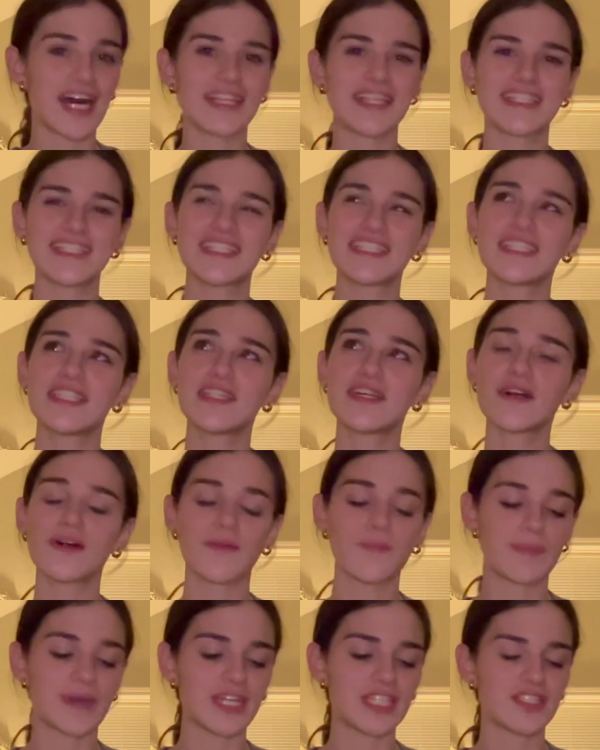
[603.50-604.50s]
this is the
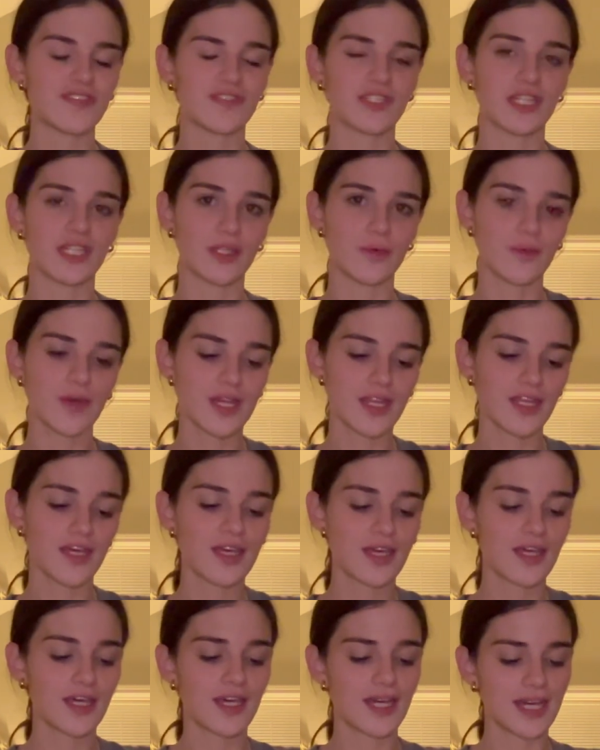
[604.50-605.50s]
beige vanilla one
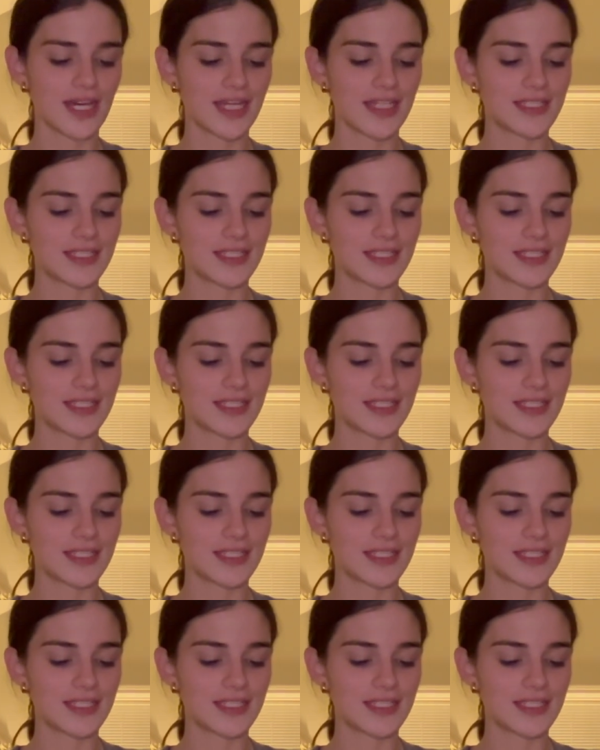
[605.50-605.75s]
it